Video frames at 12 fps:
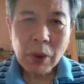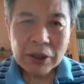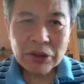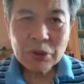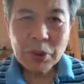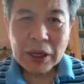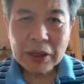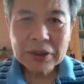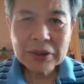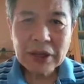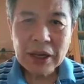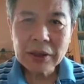once we
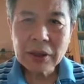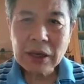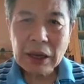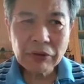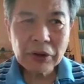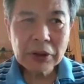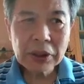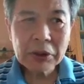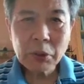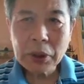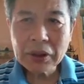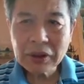understand that
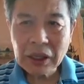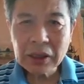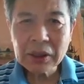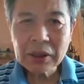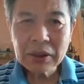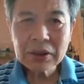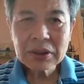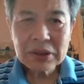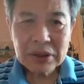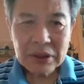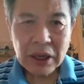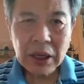everything we think,
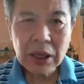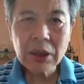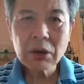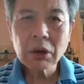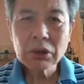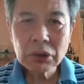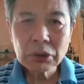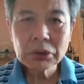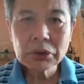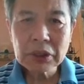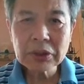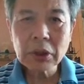say, or
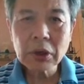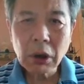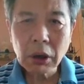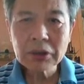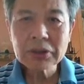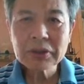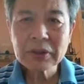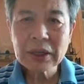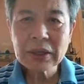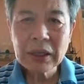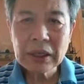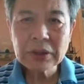do is a cause
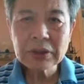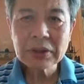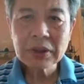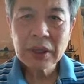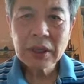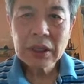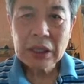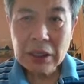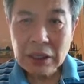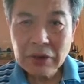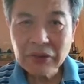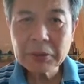that leads
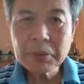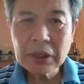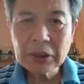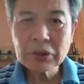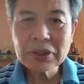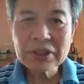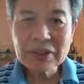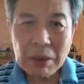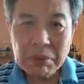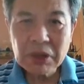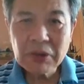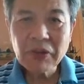inevitably to
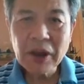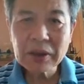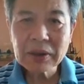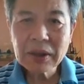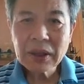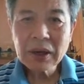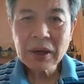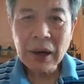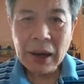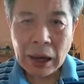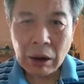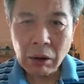some effect
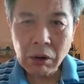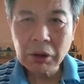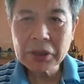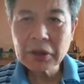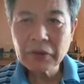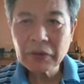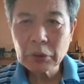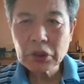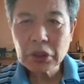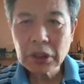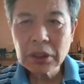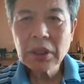now or in the
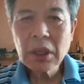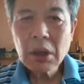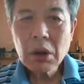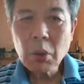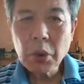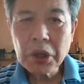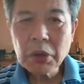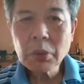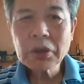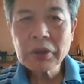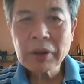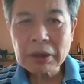future, we
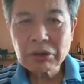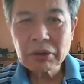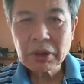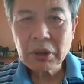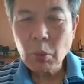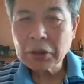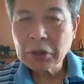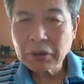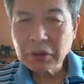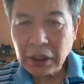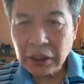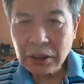will naturally want
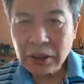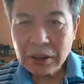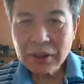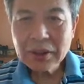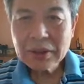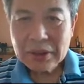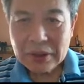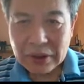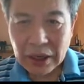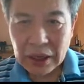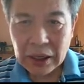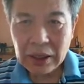to think,
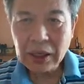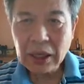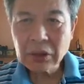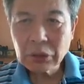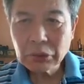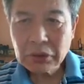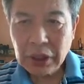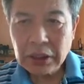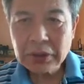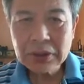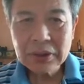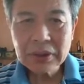say, and do
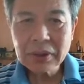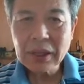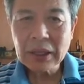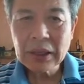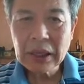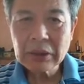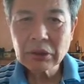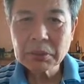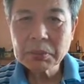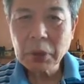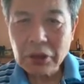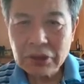things that lead to
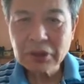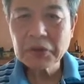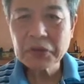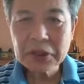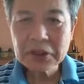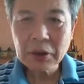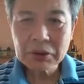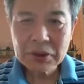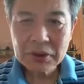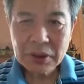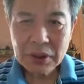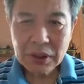positive
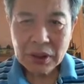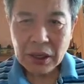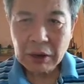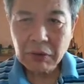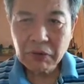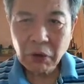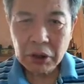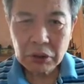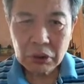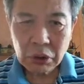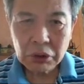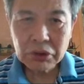results and
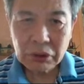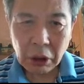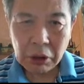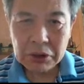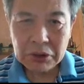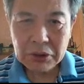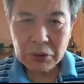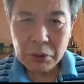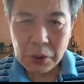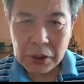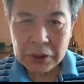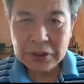avoid those thoughts,
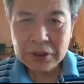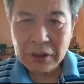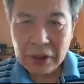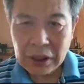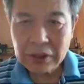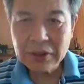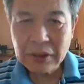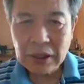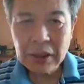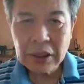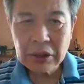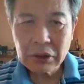words, and deeds
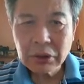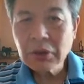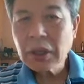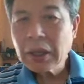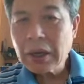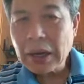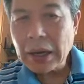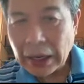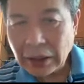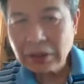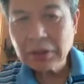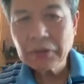that lead to
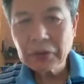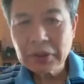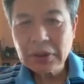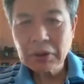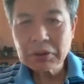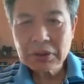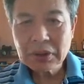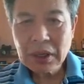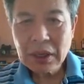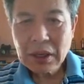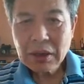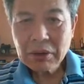negative results.
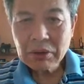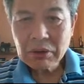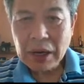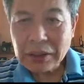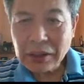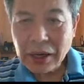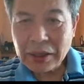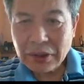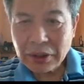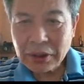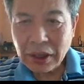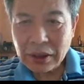
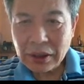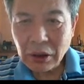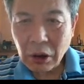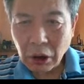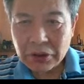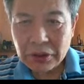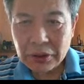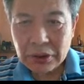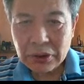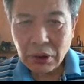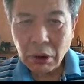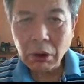Recognizing that
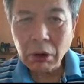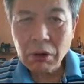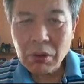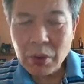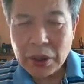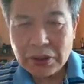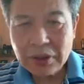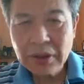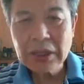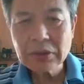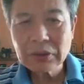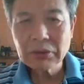causes always
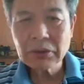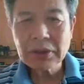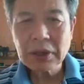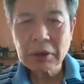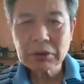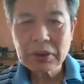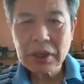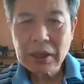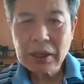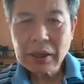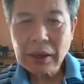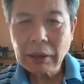leads to results
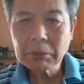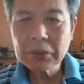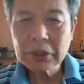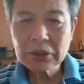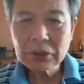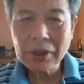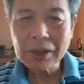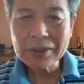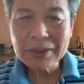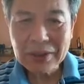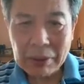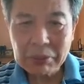help us to
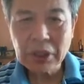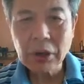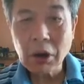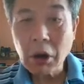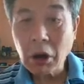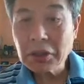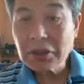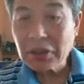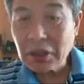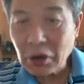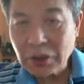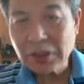accept the
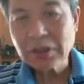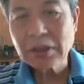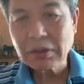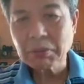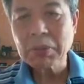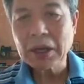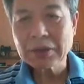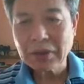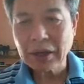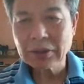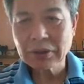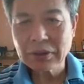consequences of
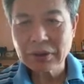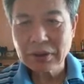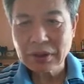past actions.